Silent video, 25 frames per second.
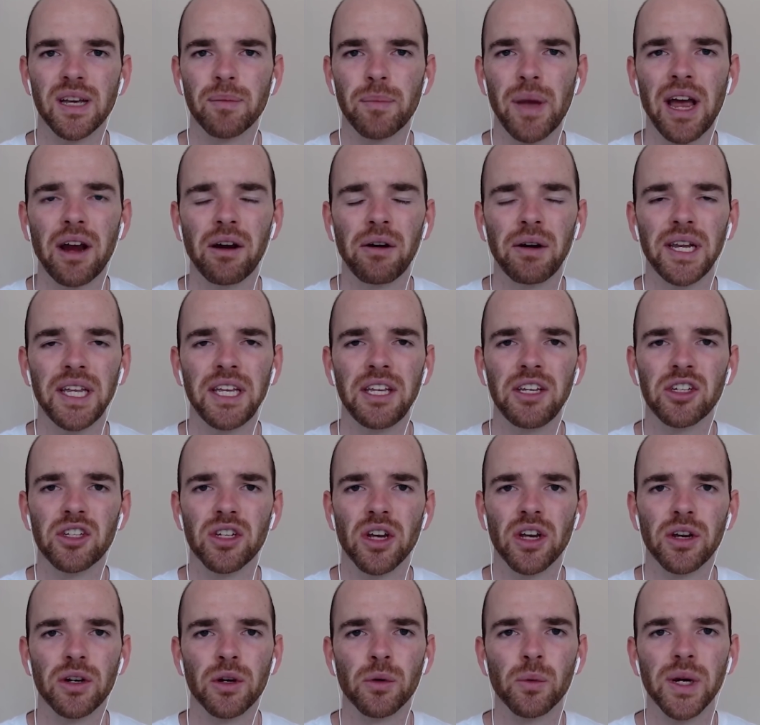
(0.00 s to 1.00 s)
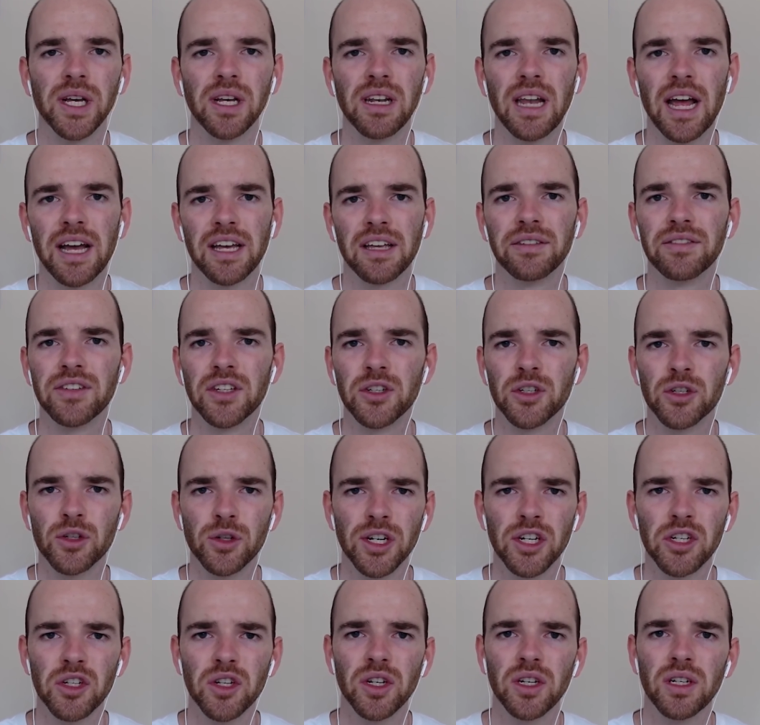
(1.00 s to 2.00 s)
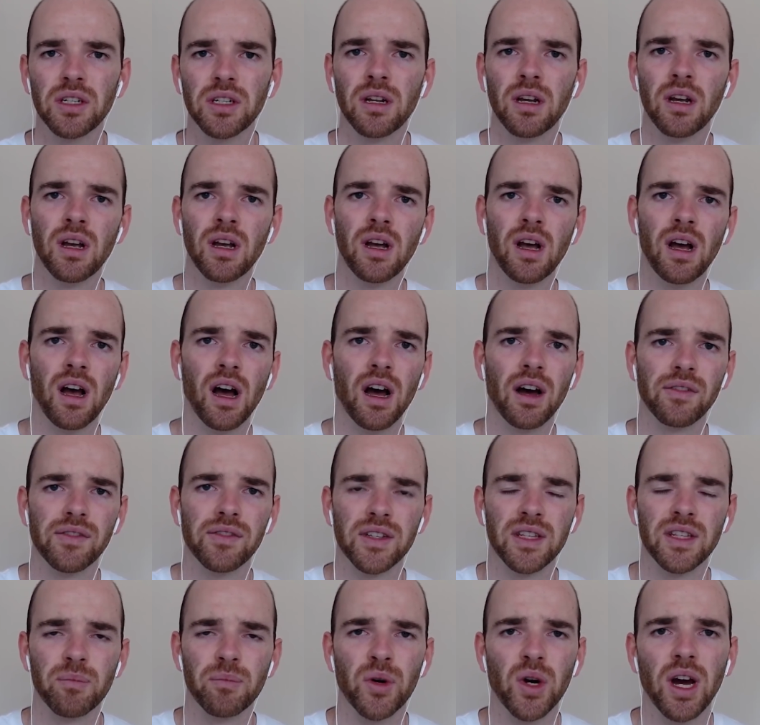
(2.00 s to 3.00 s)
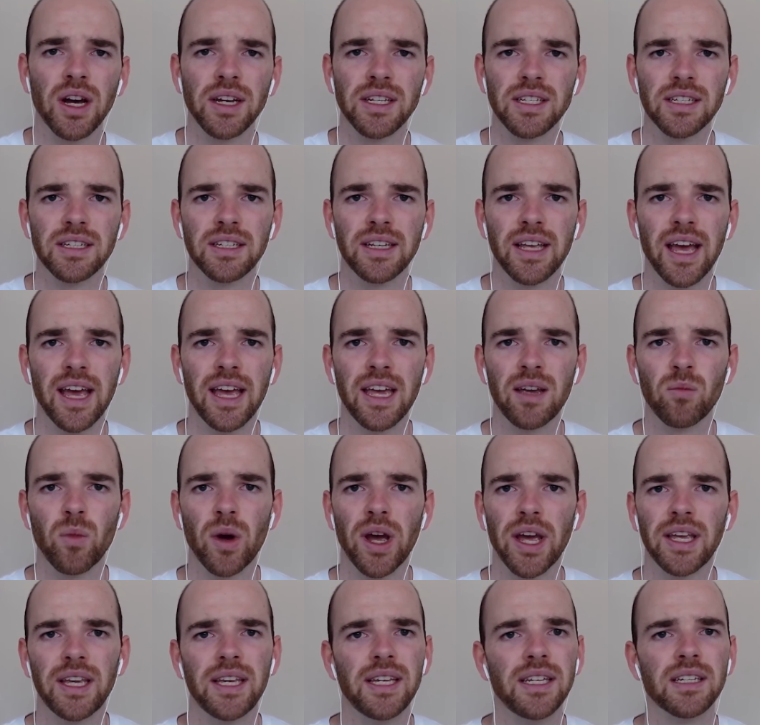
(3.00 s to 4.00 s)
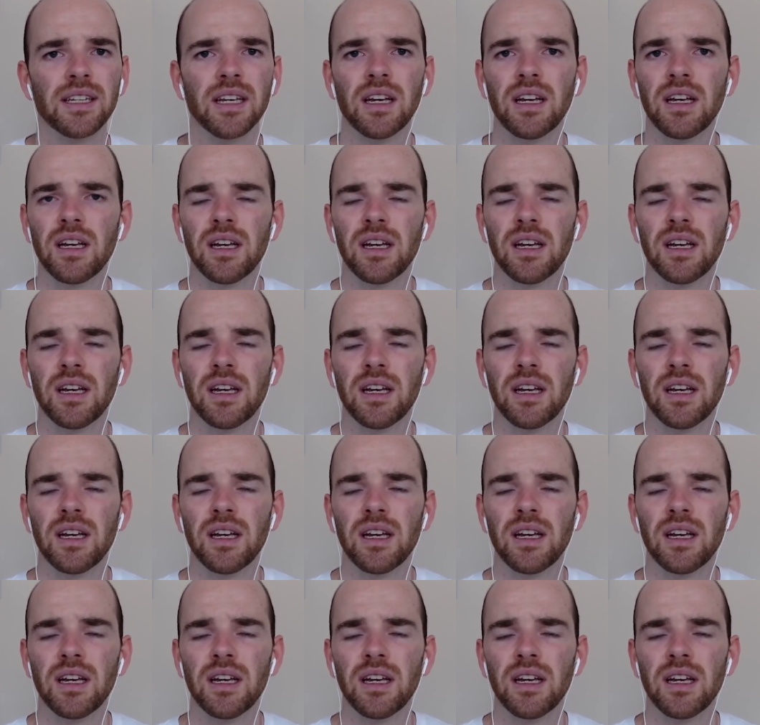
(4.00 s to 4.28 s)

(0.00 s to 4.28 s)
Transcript: Apparently he showed a real lack of contrition after the Brighton game, where he'd